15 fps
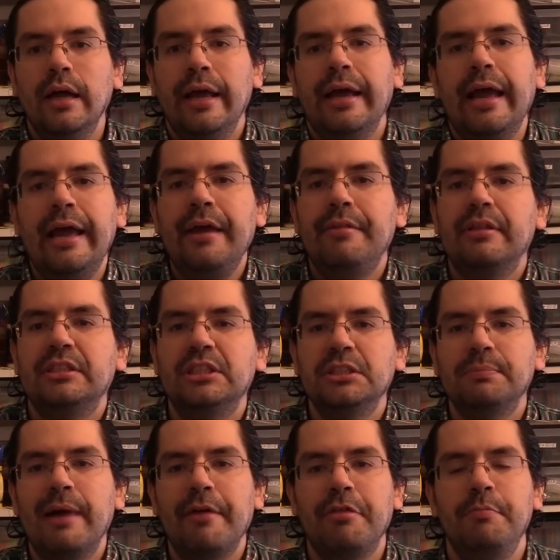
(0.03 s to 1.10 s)
Hey, this
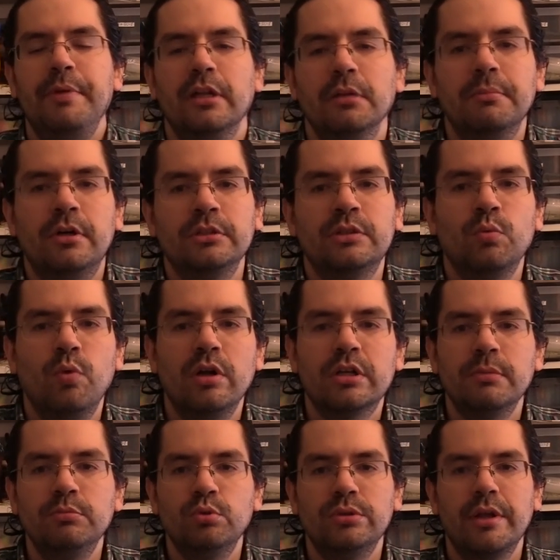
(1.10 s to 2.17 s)
is Matthew B. Lamont and
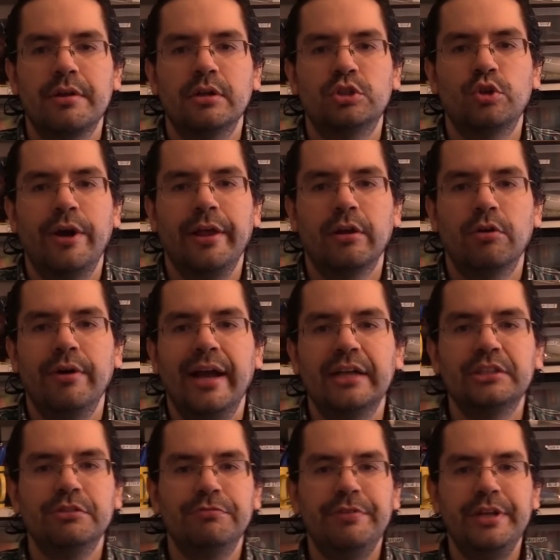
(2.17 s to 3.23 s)
welcome to another trailer
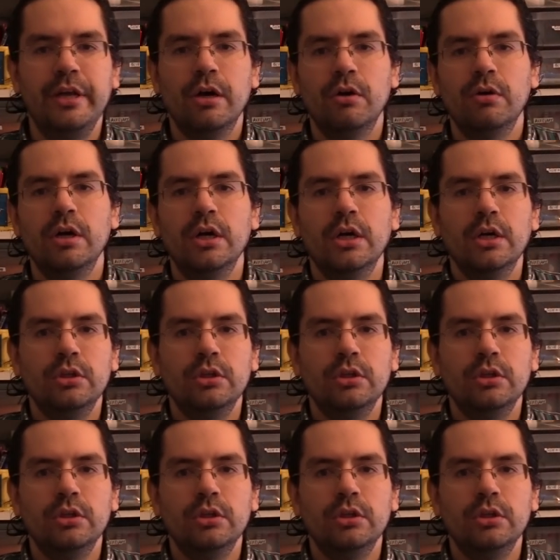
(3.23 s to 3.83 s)
reaction video.